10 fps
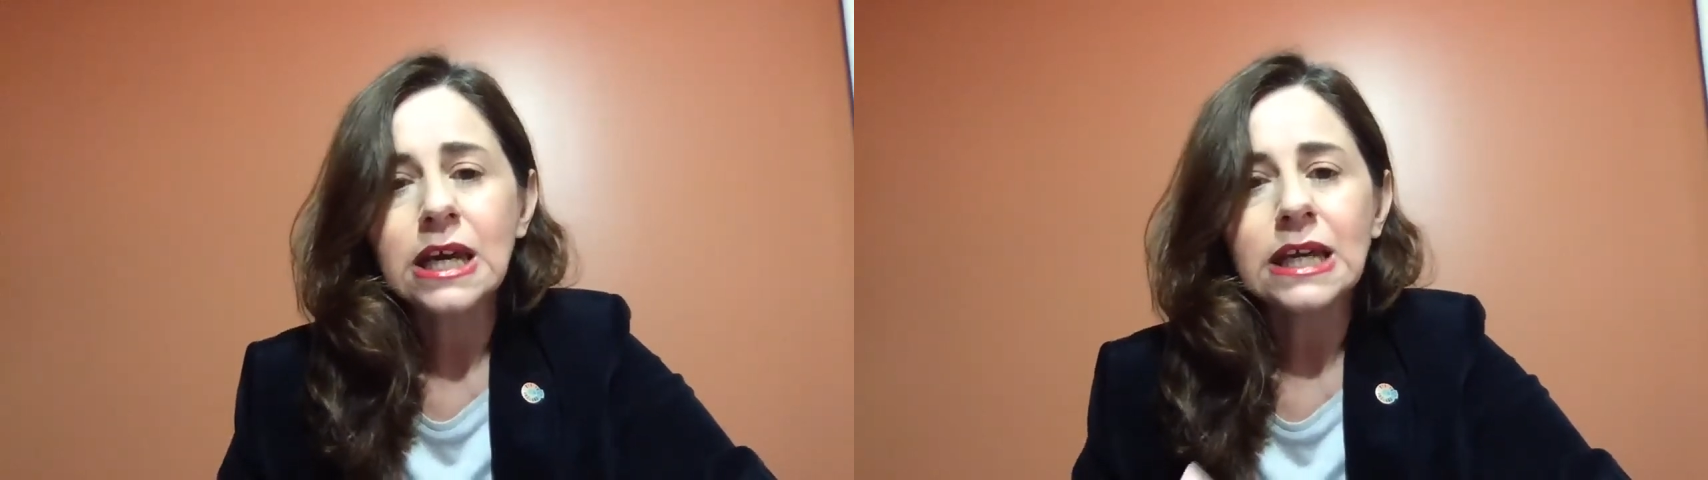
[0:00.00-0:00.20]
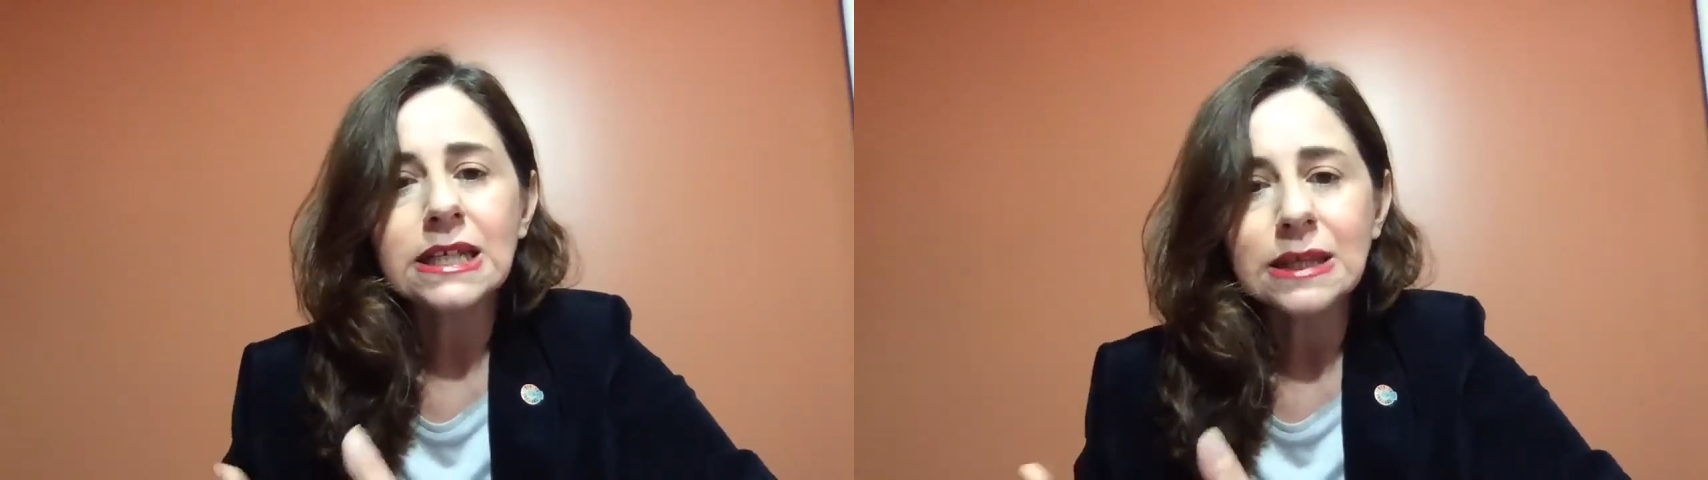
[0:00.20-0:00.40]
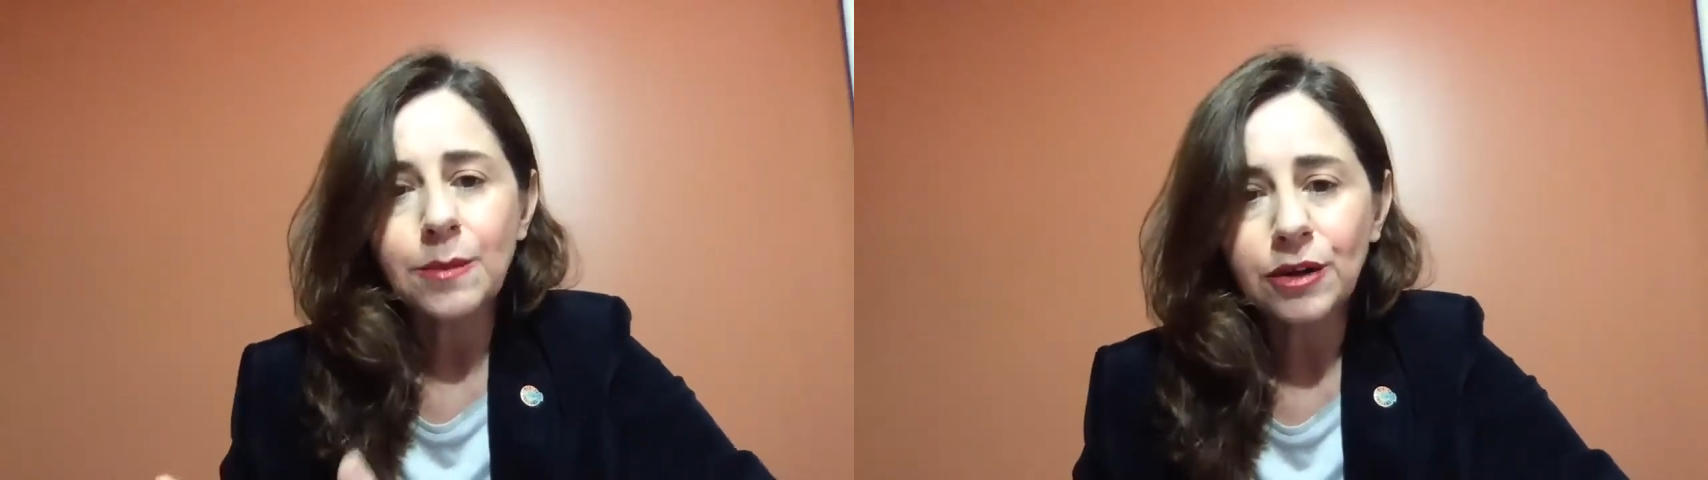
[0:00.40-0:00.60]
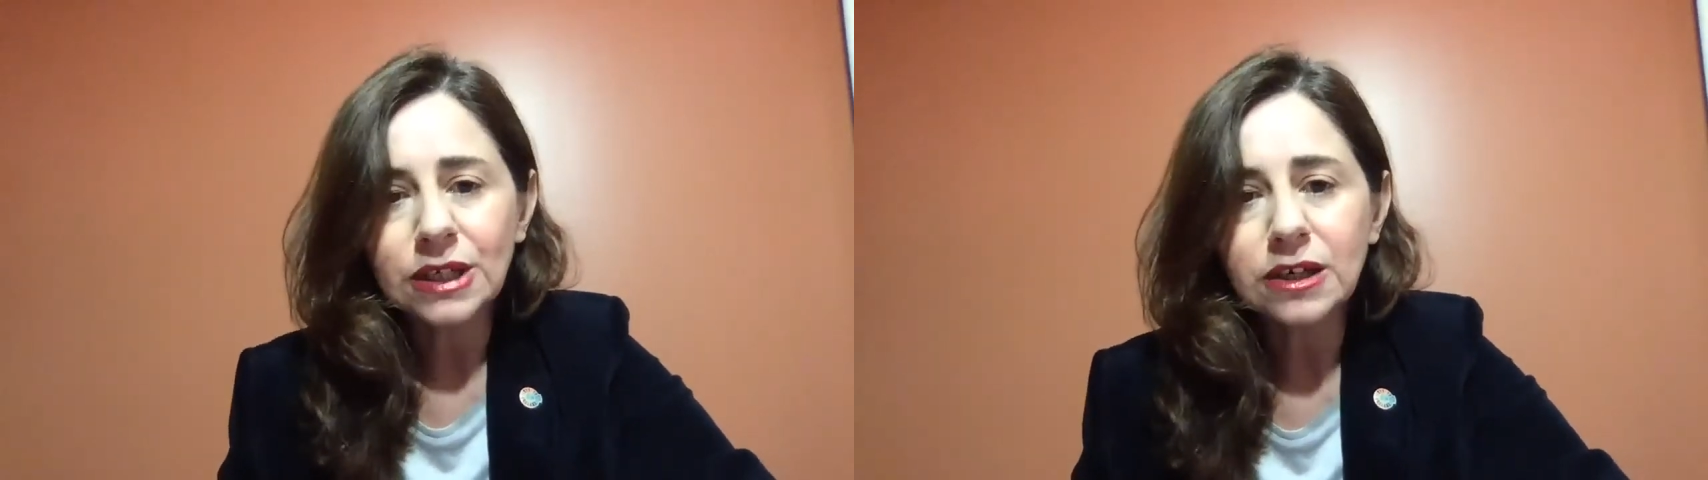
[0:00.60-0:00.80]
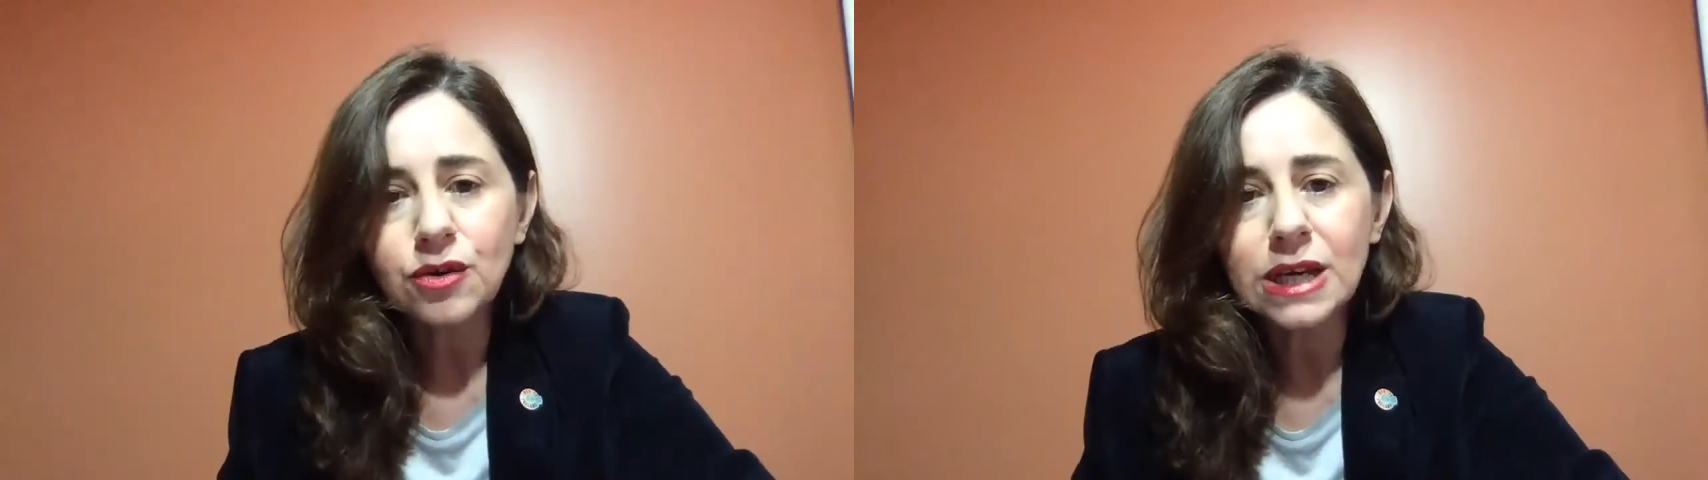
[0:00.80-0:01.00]
It is about
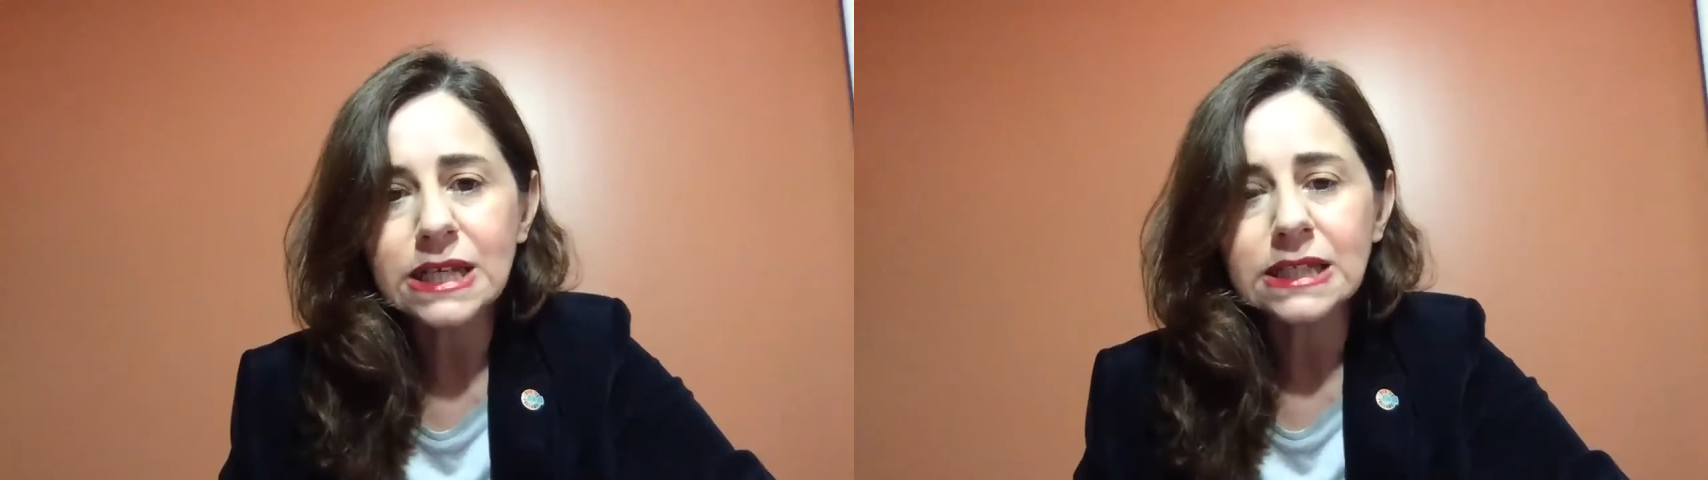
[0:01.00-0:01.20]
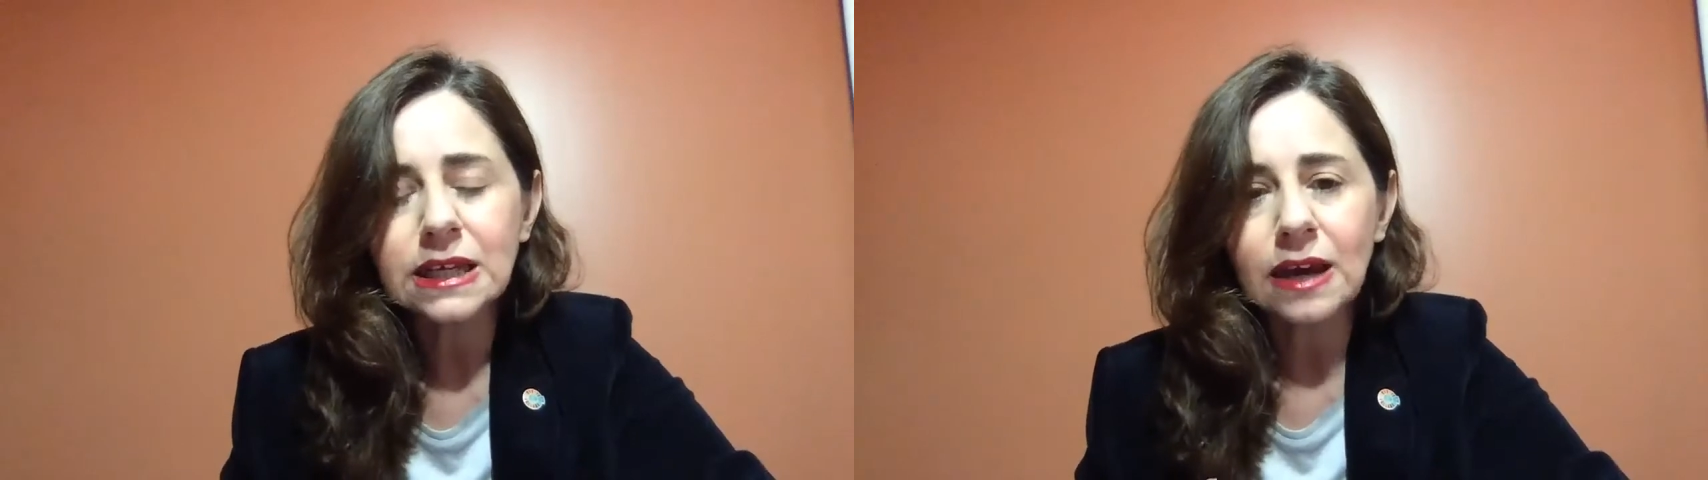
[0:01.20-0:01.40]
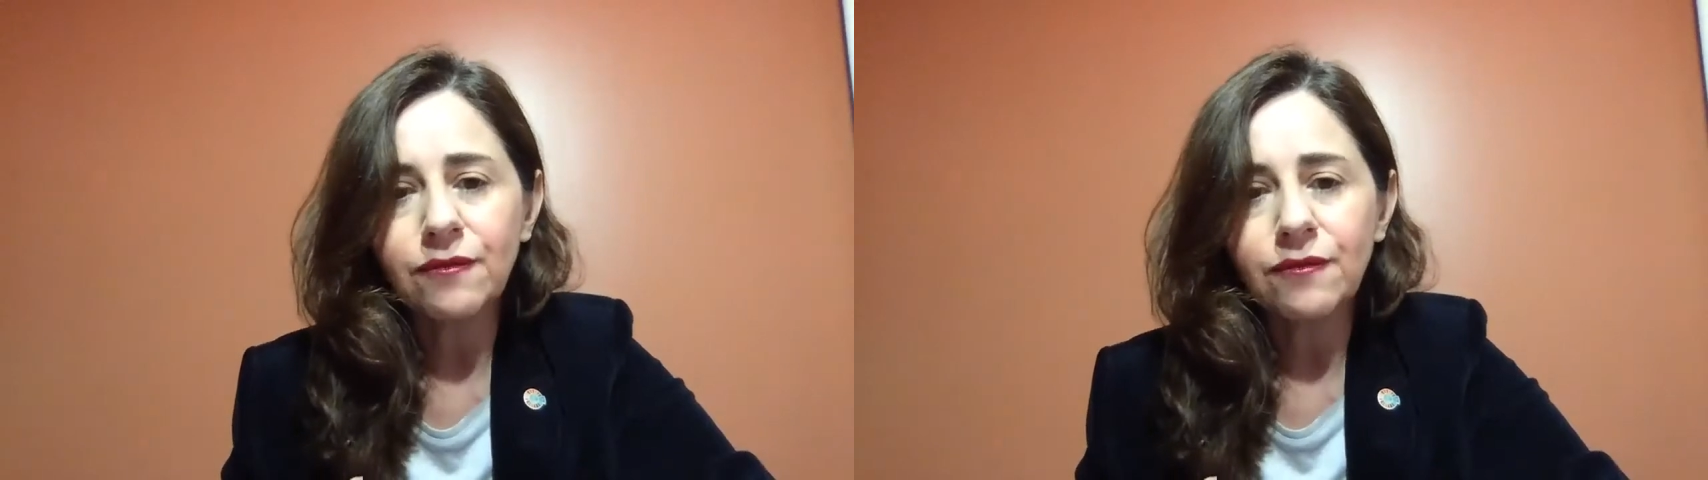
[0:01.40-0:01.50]
increasing